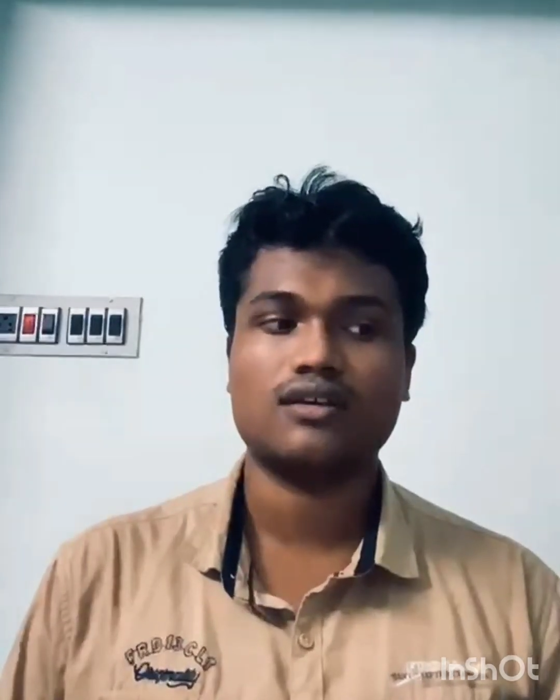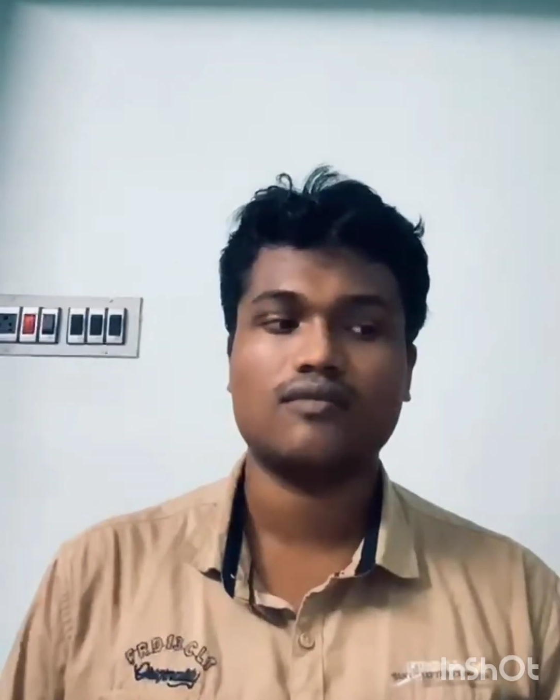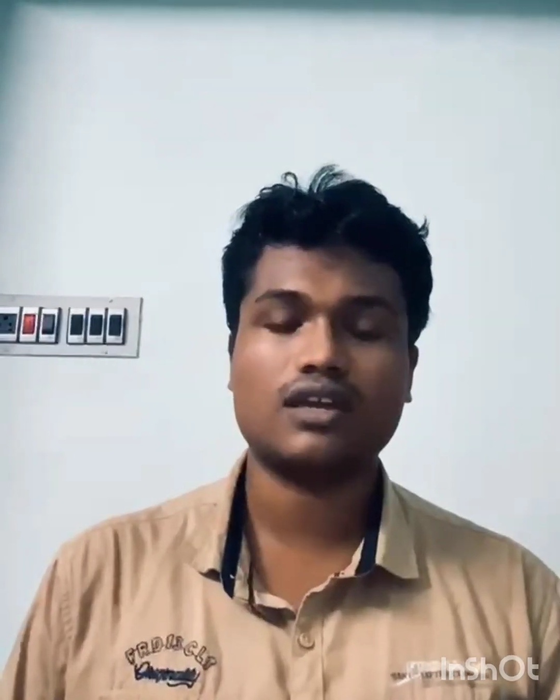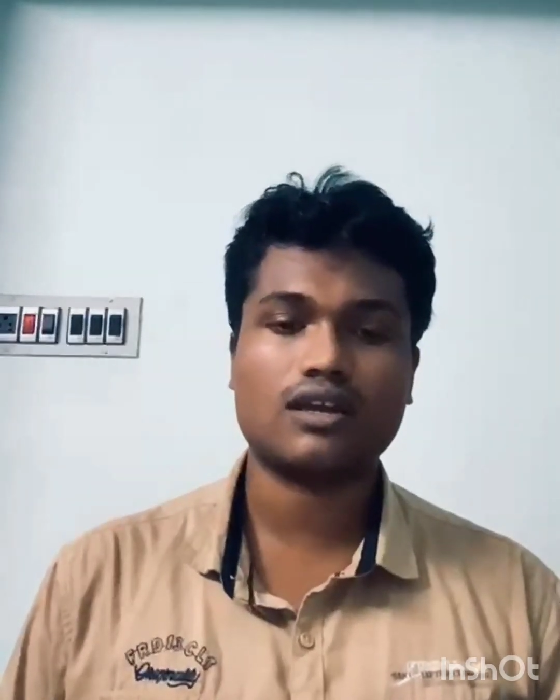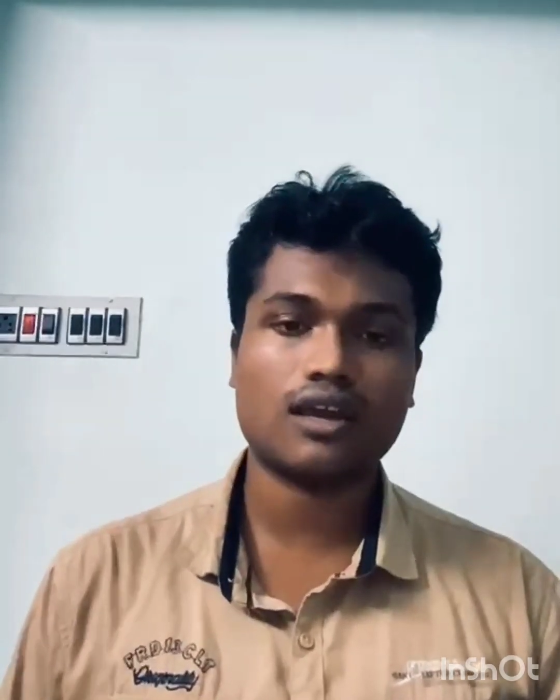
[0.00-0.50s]

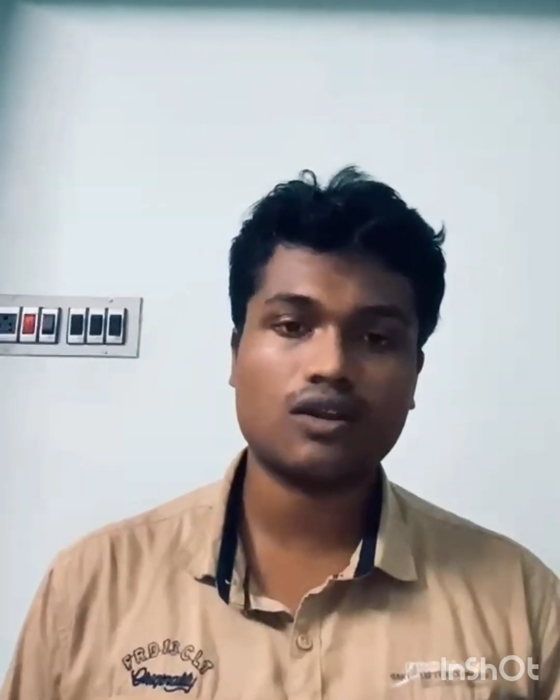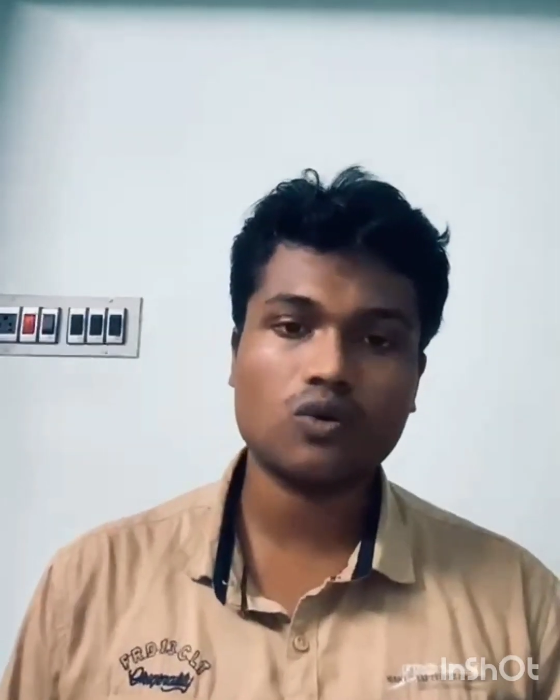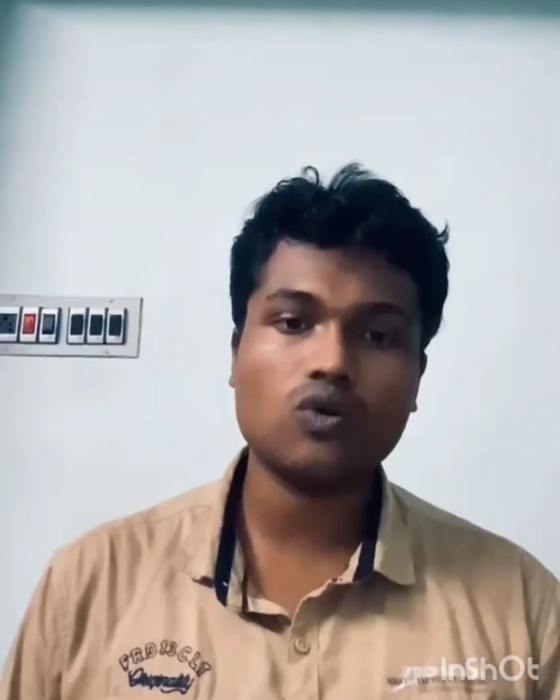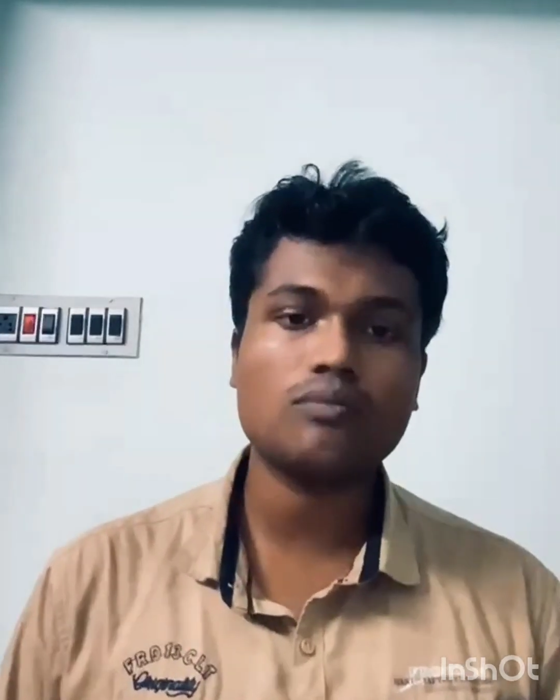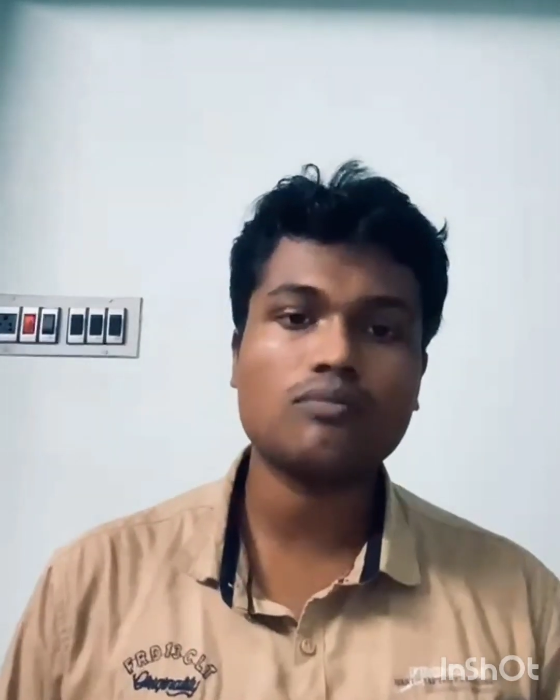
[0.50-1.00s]
we can
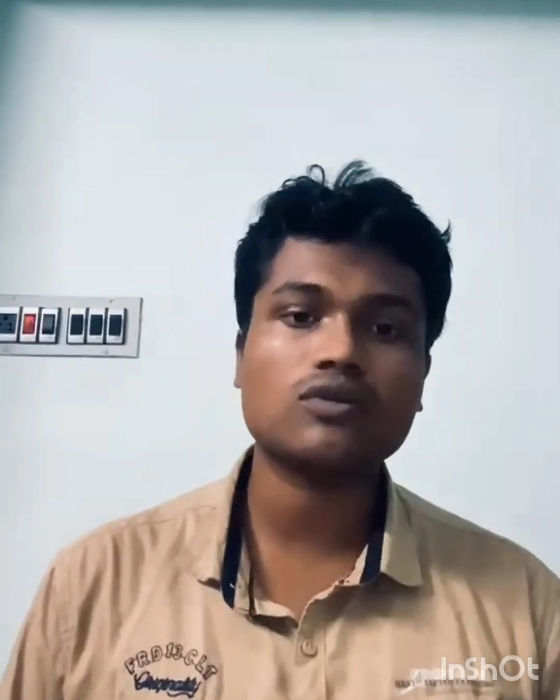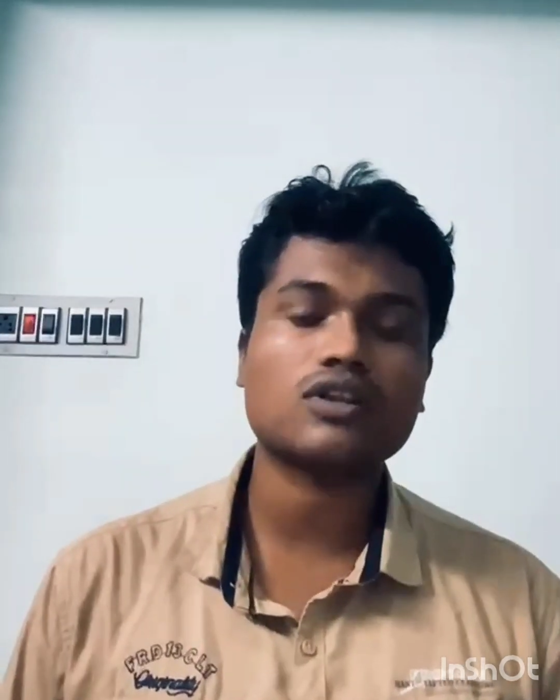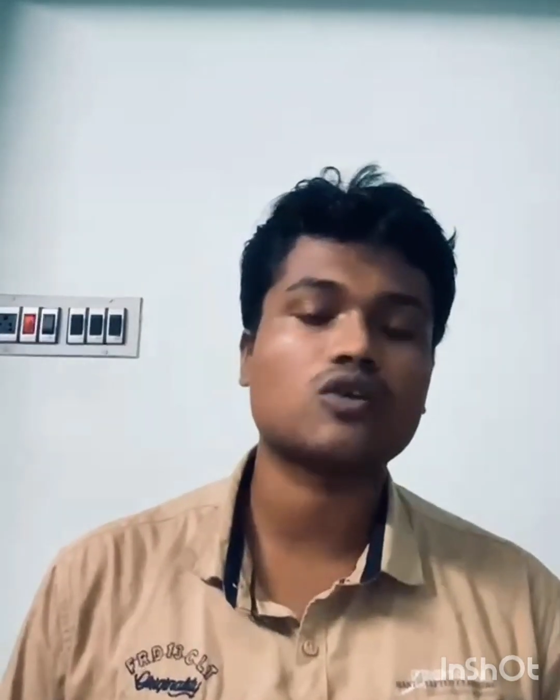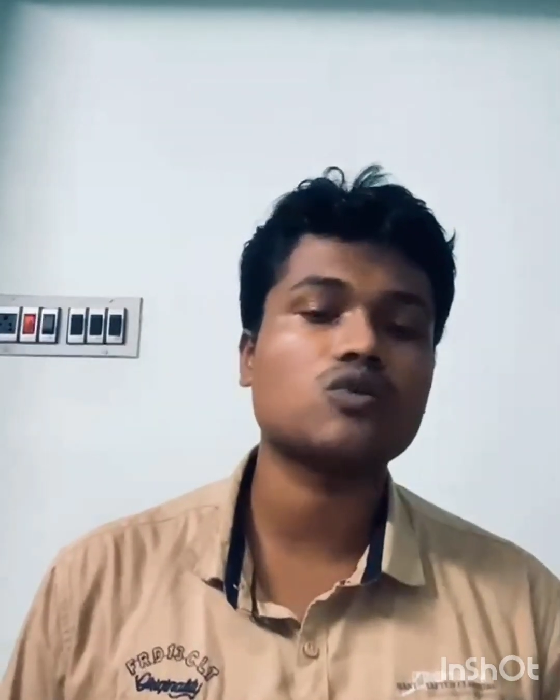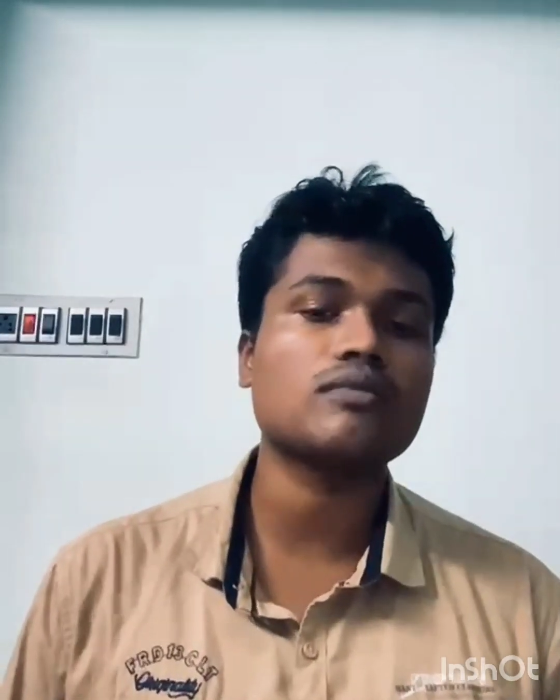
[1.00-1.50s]
know about the
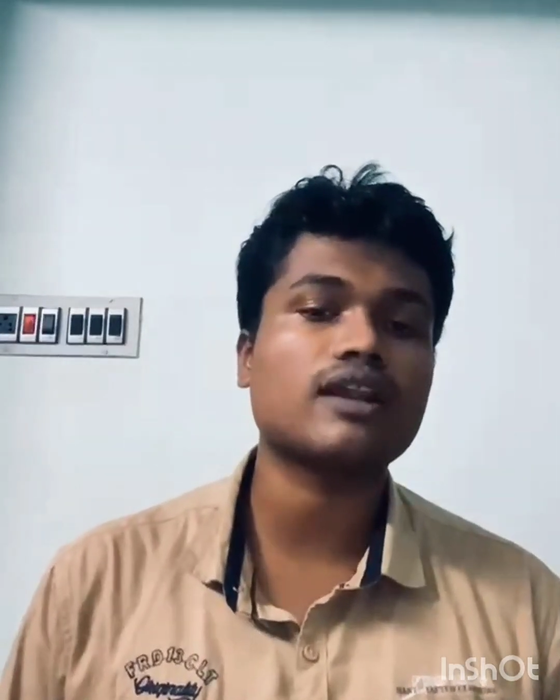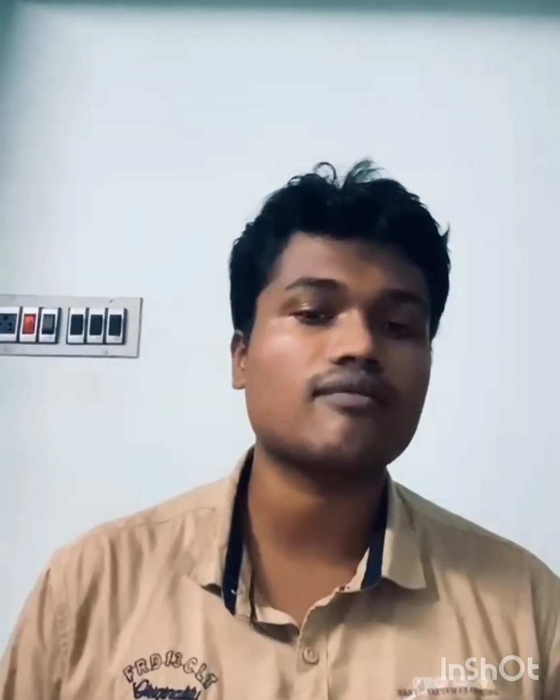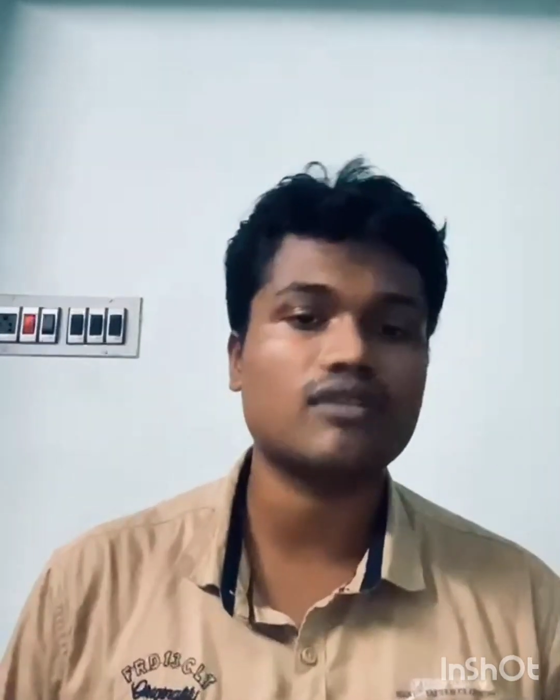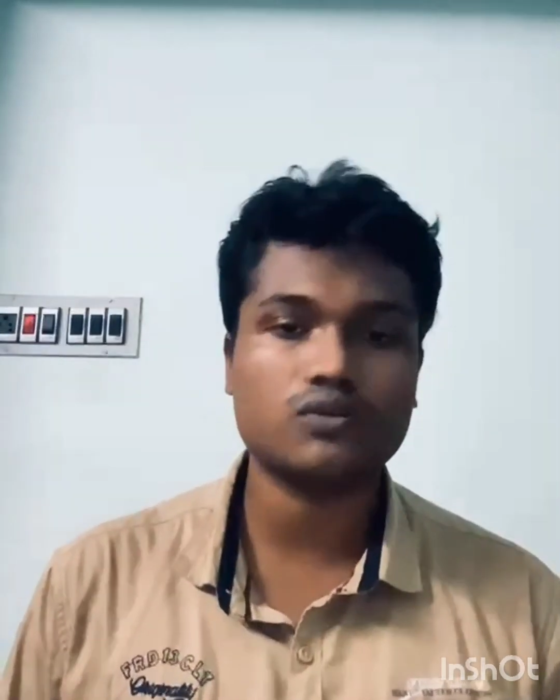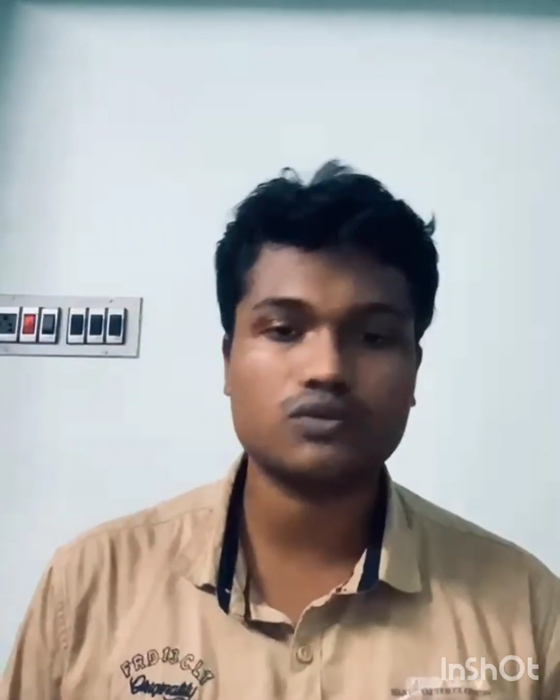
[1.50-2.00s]
human
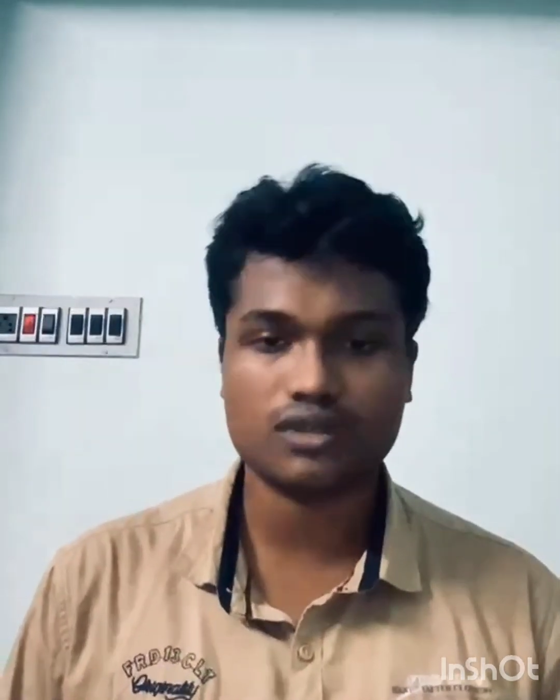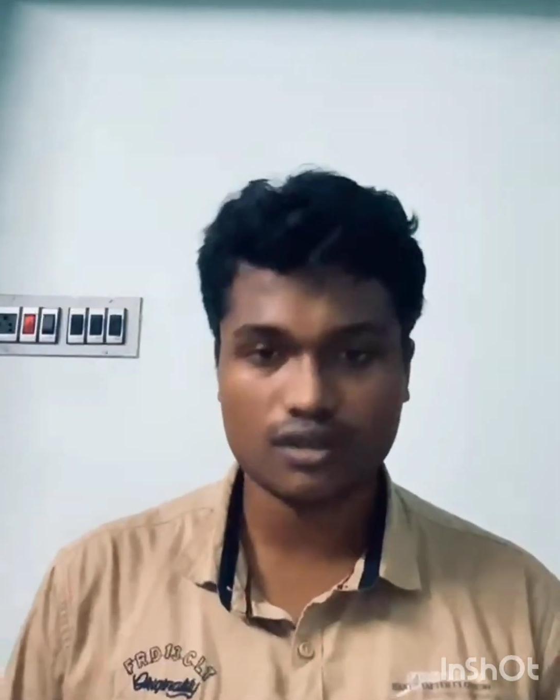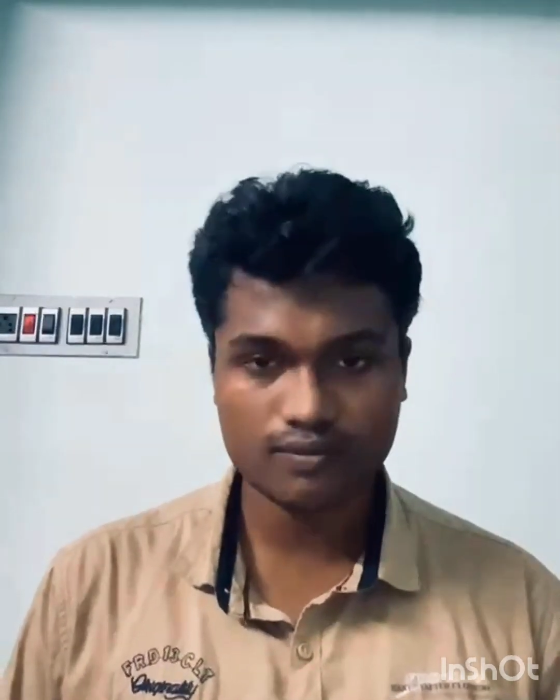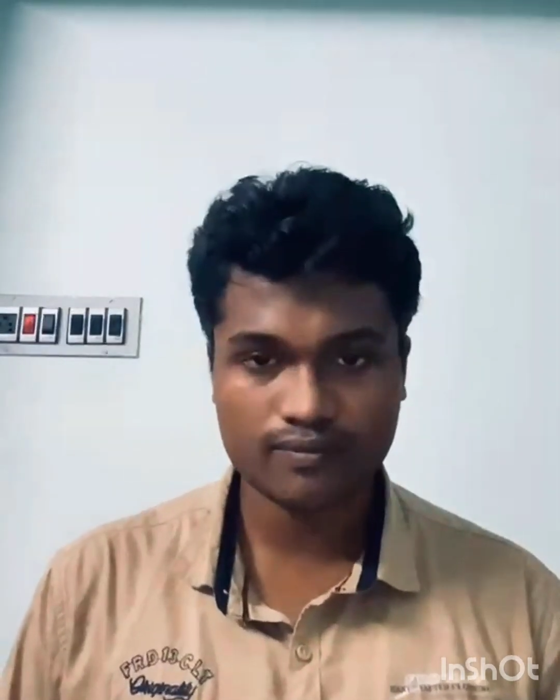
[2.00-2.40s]
evolution